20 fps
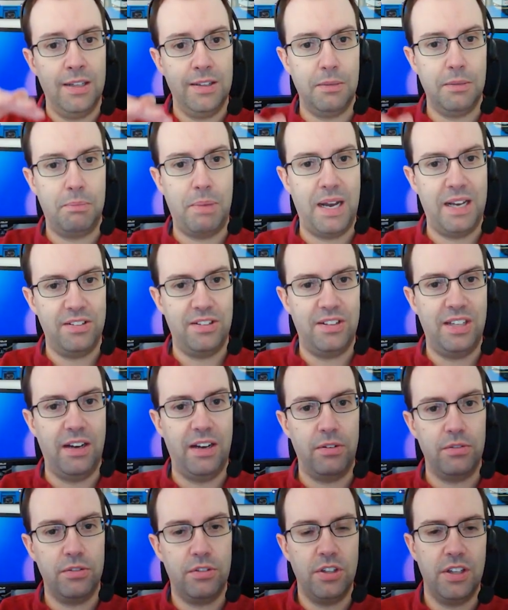to pass
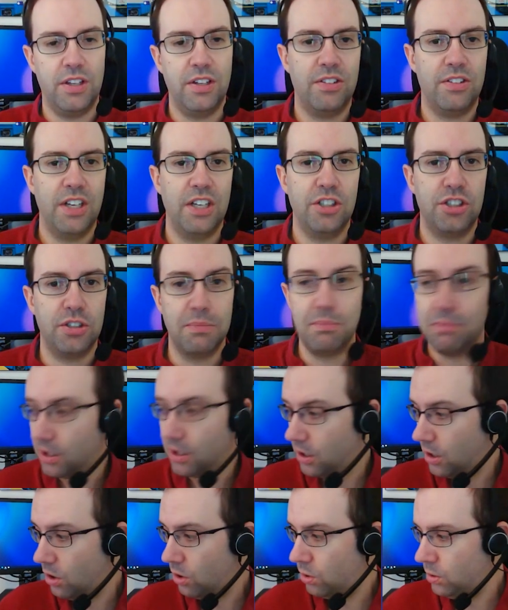down to the station
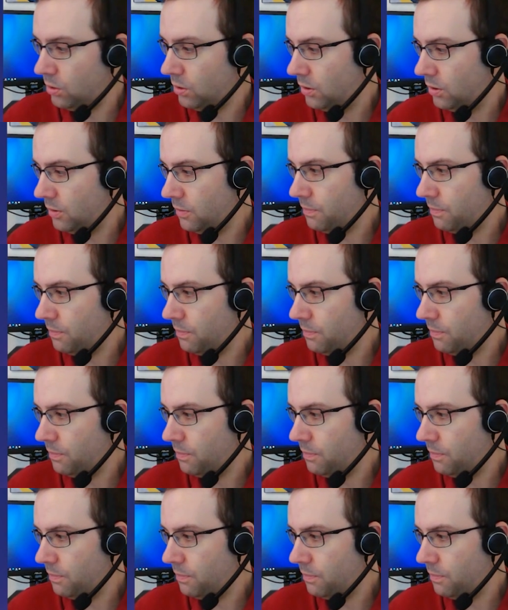below.